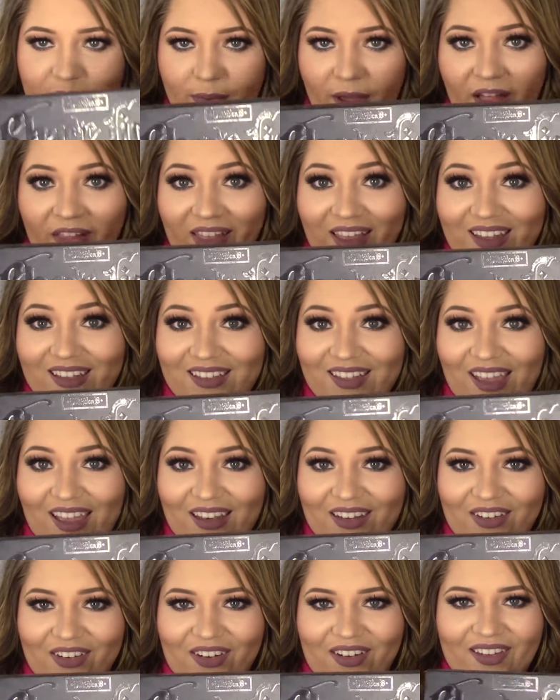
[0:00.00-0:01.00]
palette a
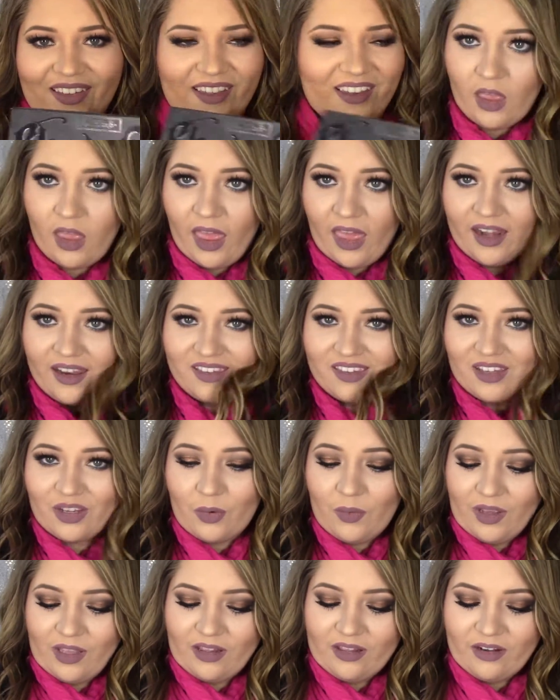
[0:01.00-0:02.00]
ton during the year. And as a
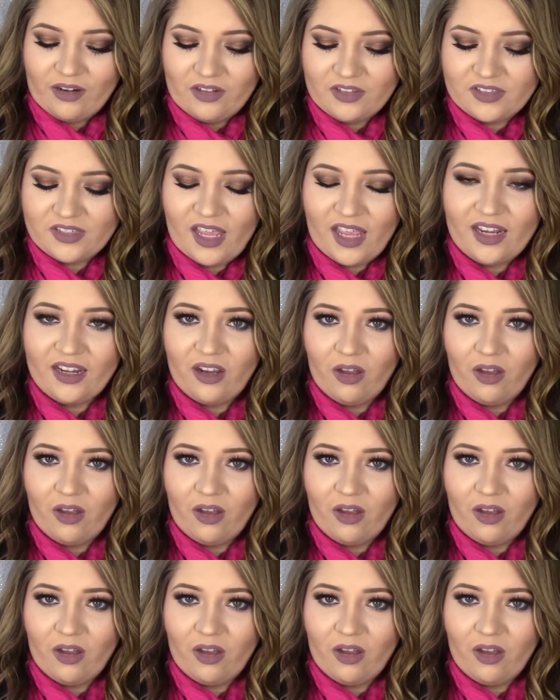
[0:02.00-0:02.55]
quick little side